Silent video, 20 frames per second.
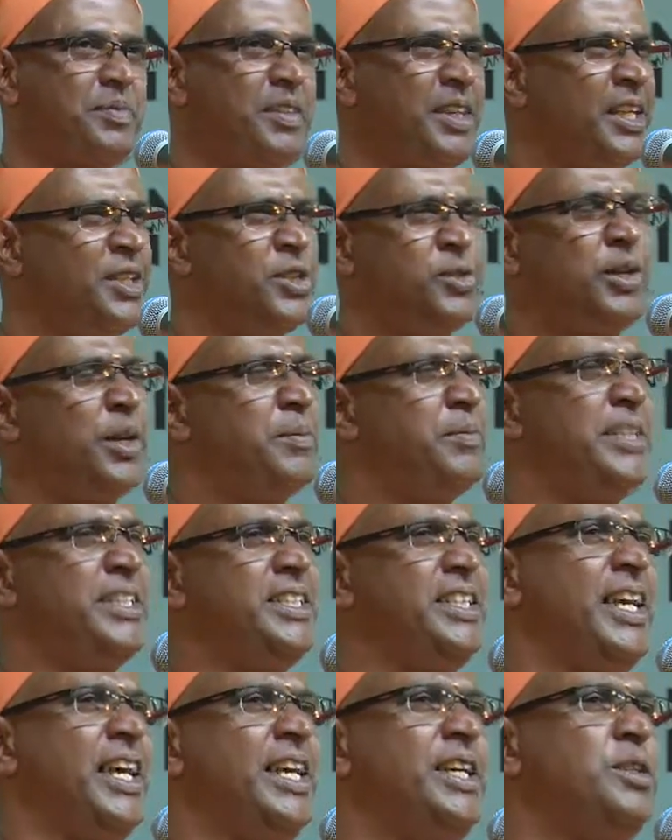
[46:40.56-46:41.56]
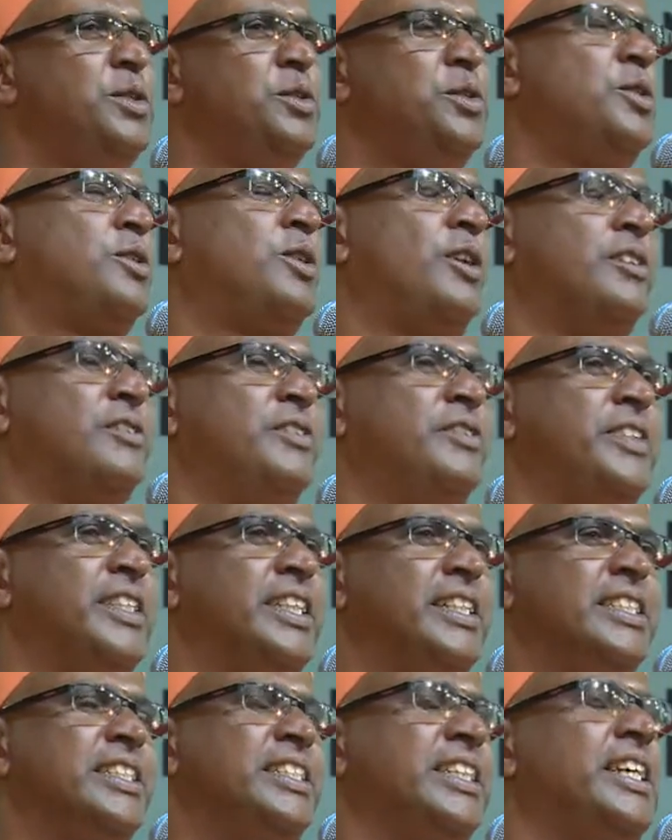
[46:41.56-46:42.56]
Swamiji had no
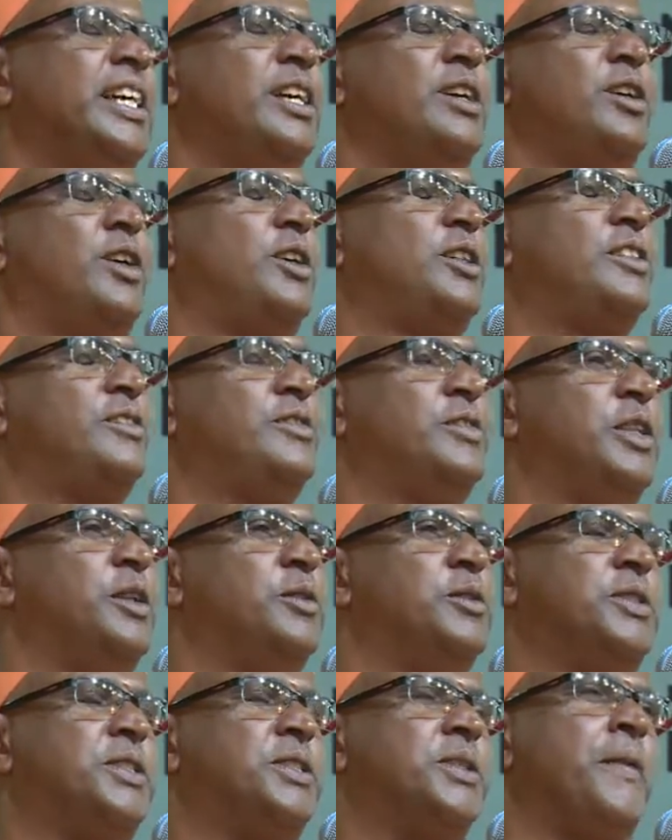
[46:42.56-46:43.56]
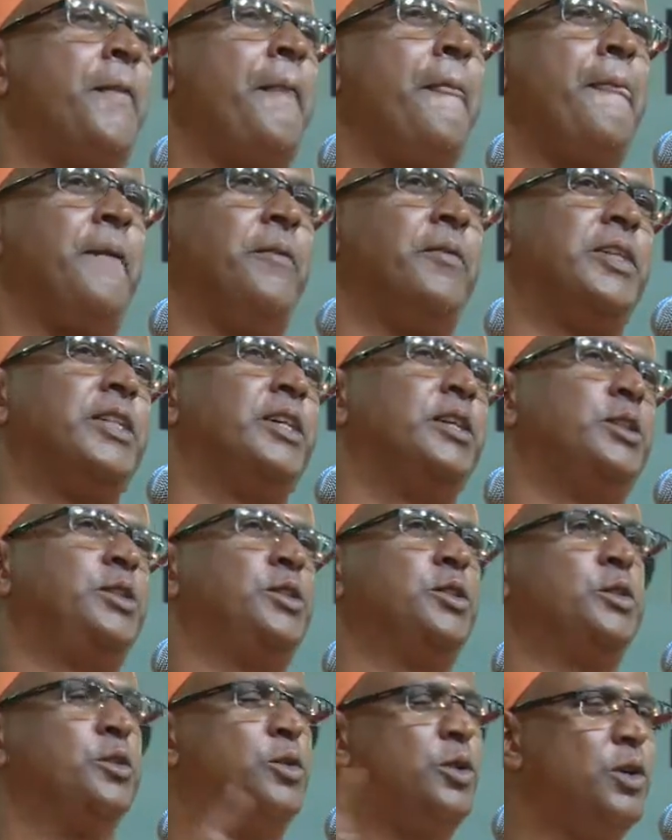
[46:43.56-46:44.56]
confidence. He had a lot of doubts whether to
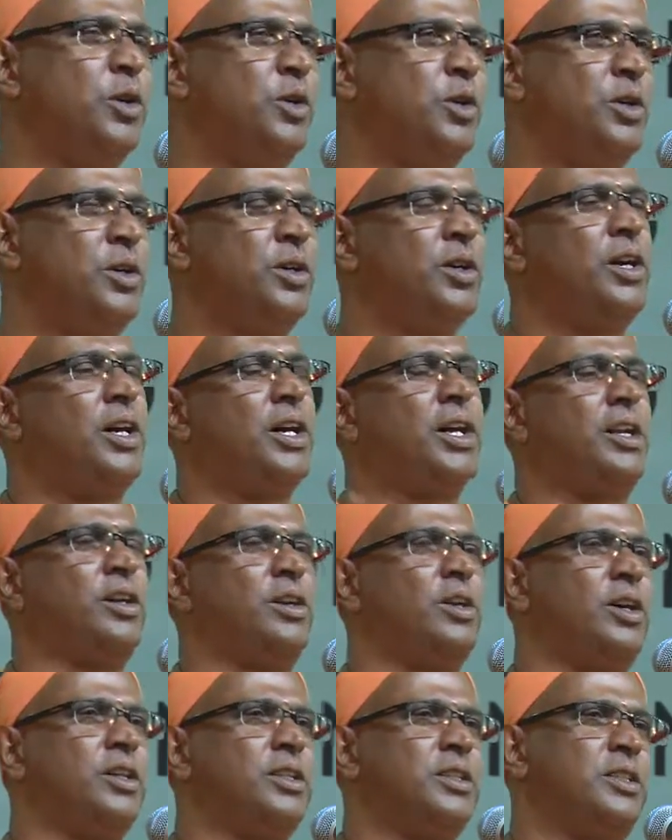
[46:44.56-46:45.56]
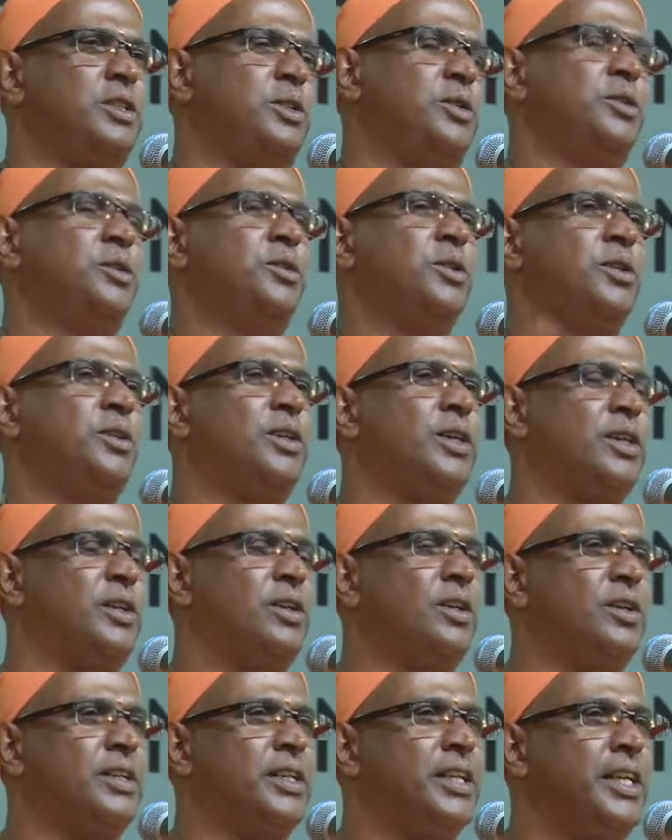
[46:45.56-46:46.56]
go or not, to go or
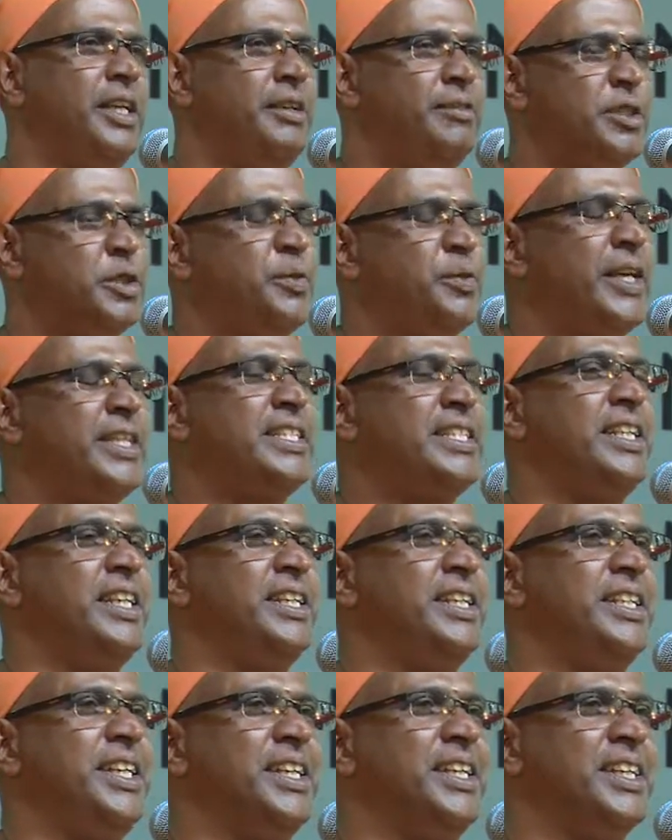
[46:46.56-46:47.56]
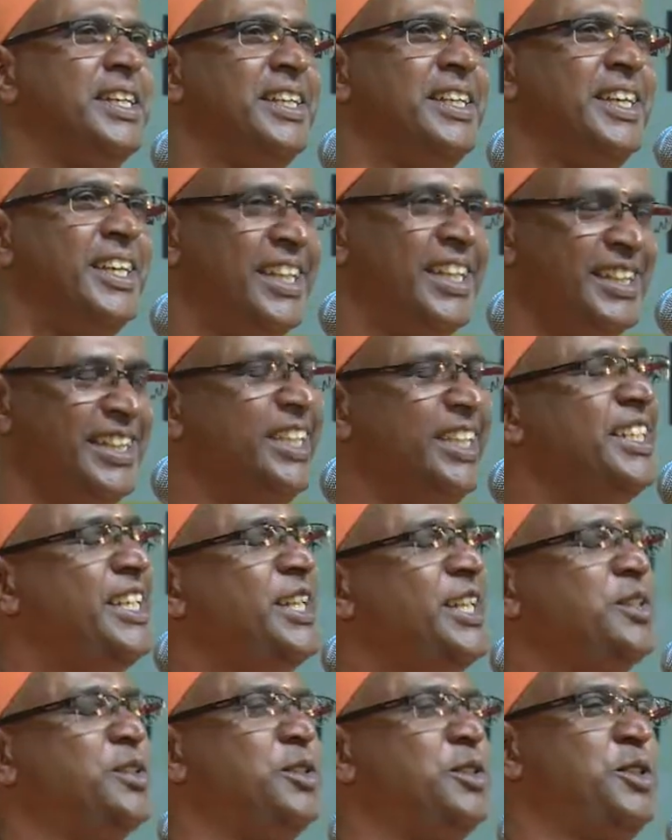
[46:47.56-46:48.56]
not. He was vacillating. Then
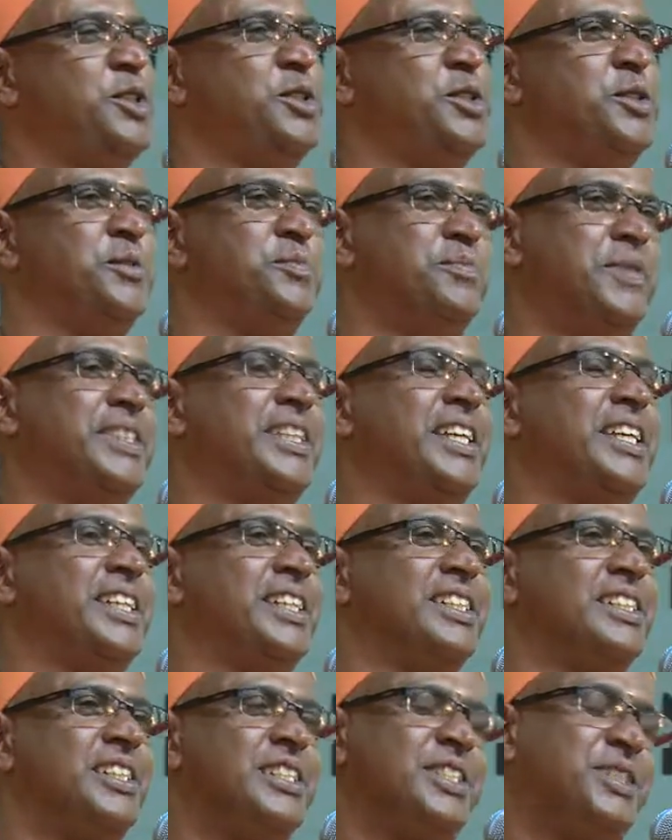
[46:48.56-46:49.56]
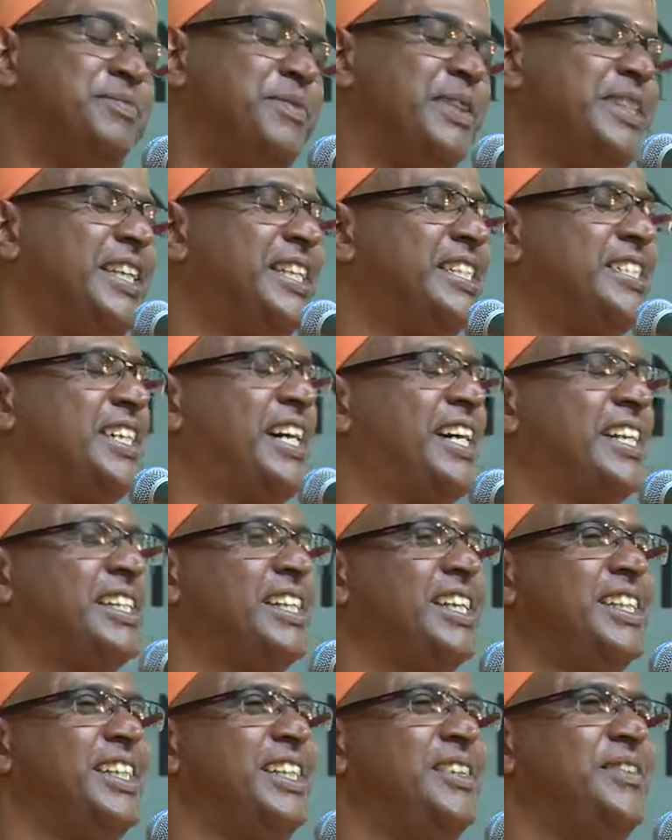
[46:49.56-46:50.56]
he wrote to Mother
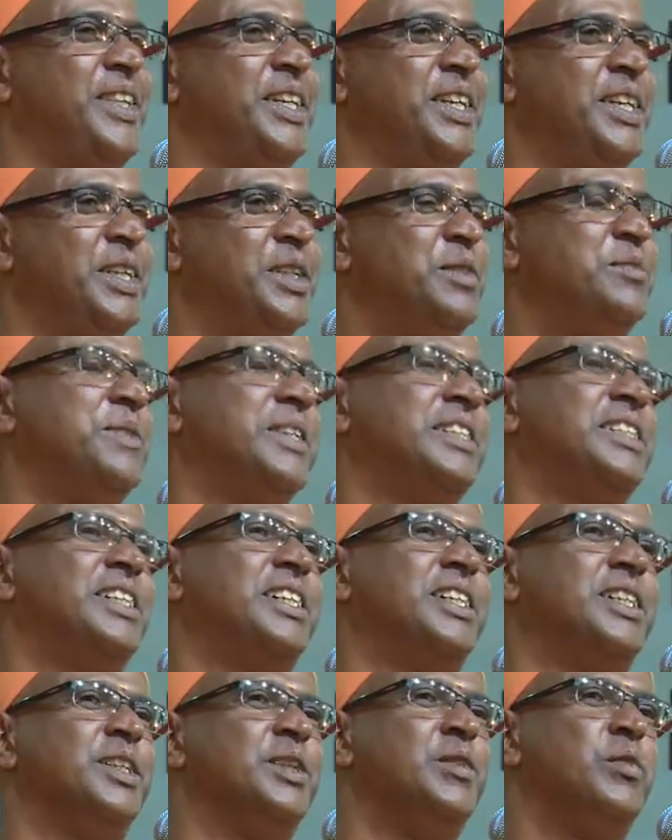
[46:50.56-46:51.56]
Sharda Devi, Mother,